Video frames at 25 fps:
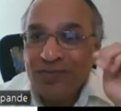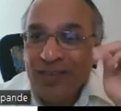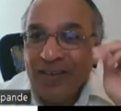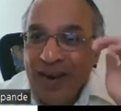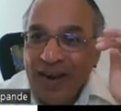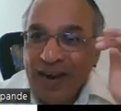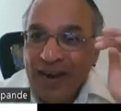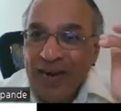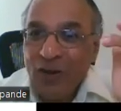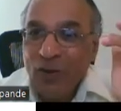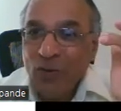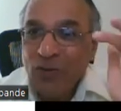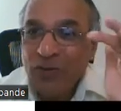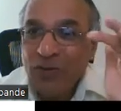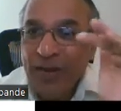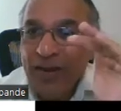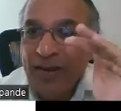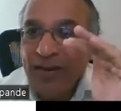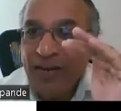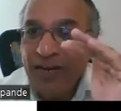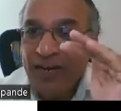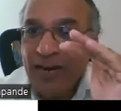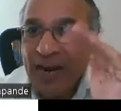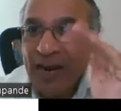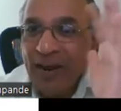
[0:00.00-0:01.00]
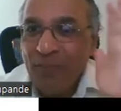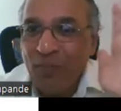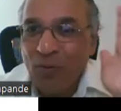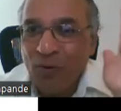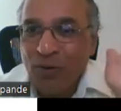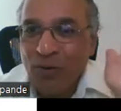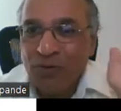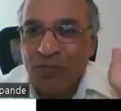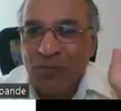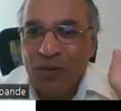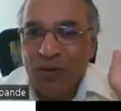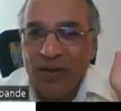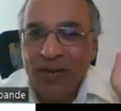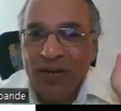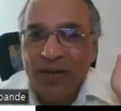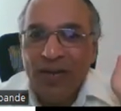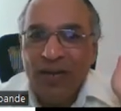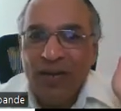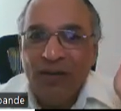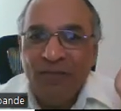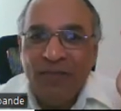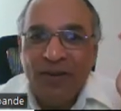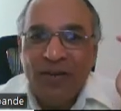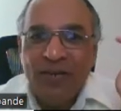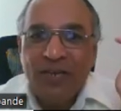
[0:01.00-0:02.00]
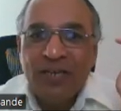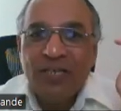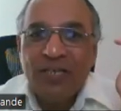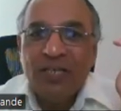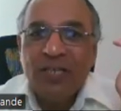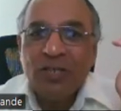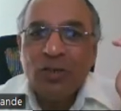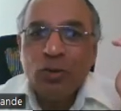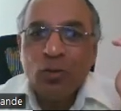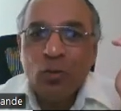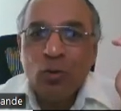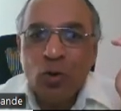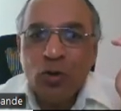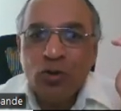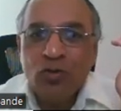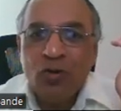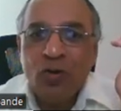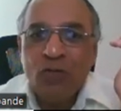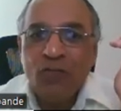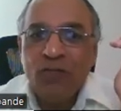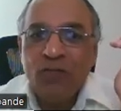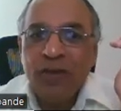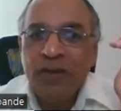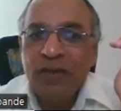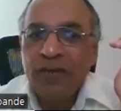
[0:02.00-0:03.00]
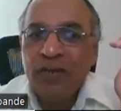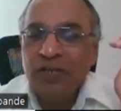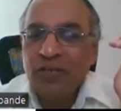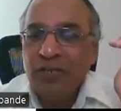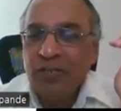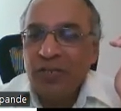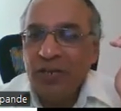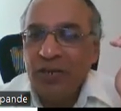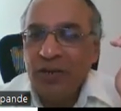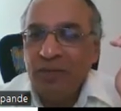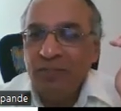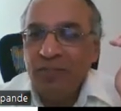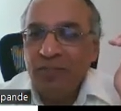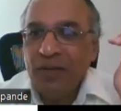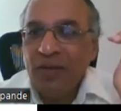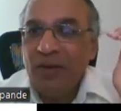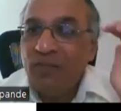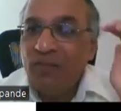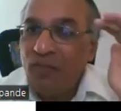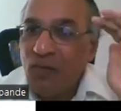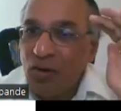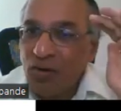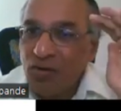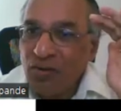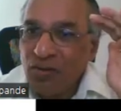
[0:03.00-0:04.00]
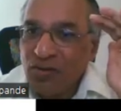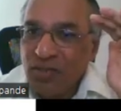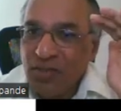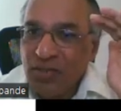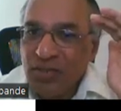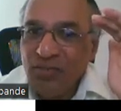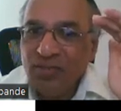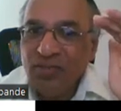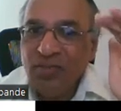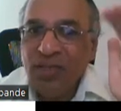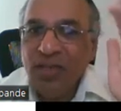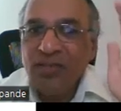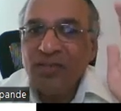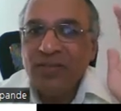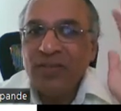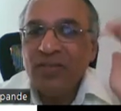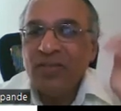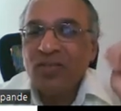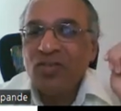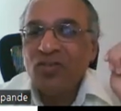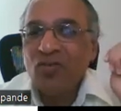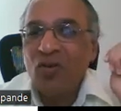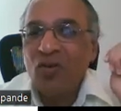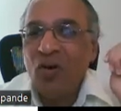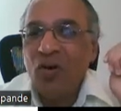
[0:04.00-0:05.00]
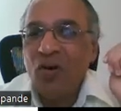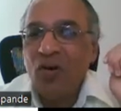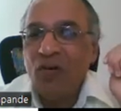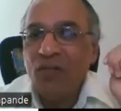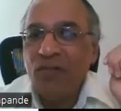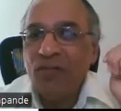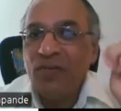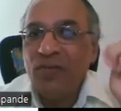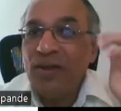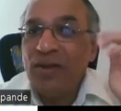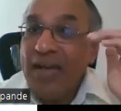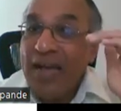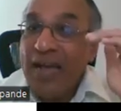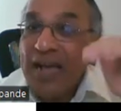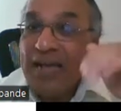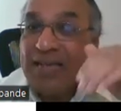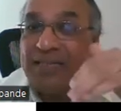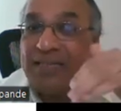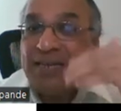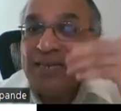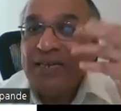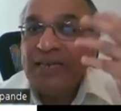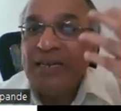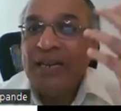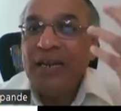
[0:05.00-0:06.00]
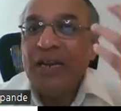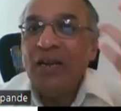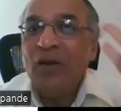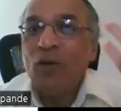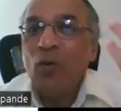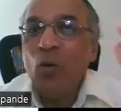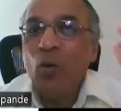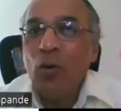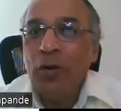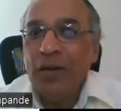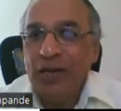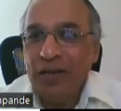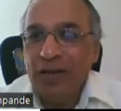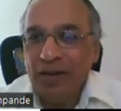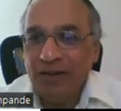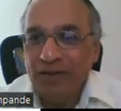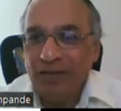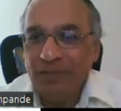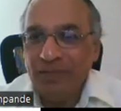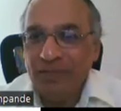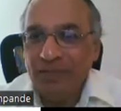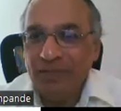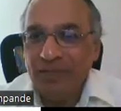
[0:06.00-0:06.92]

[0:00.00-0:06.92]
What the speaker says: Adenosine triphosphate, which is the source of energy for the synthesis of acetylcholine.